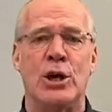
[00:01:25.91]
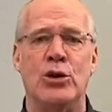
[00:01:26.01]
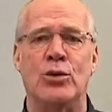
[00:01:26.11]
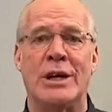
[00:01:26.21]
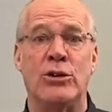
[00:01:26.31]

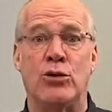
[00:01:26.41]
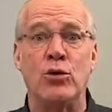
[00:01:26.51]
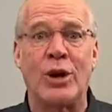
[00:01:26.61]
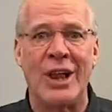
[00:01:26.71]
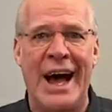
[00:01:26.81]
You can
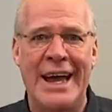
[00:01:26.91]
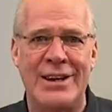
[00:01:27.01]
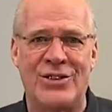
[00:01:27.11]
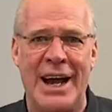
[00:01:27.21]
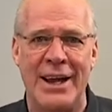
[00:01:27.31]
do
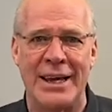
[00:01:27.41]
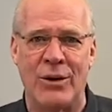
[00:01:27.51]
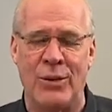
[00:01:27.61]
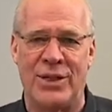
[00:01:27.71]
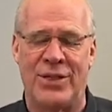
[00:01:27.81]

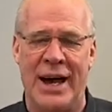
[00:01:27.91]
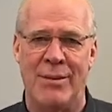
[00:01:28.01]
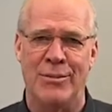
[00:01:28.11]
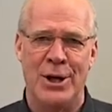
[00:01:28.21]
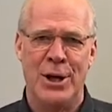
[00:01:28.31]
clienteling with
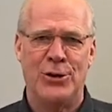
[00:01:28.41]
them.